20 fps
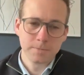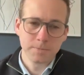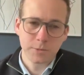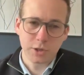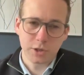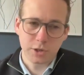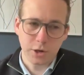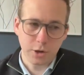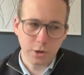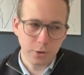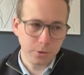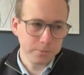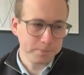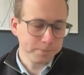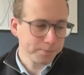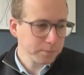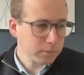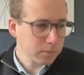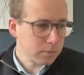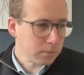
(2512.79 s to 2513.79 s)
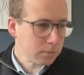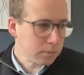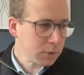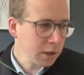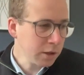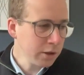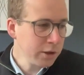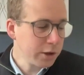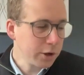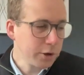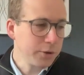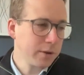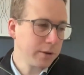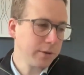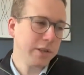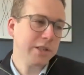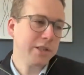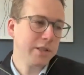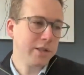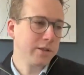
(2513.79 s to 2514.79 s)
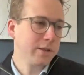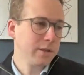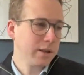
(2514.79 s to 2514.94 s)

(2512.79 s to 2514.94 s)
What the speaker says: So, this is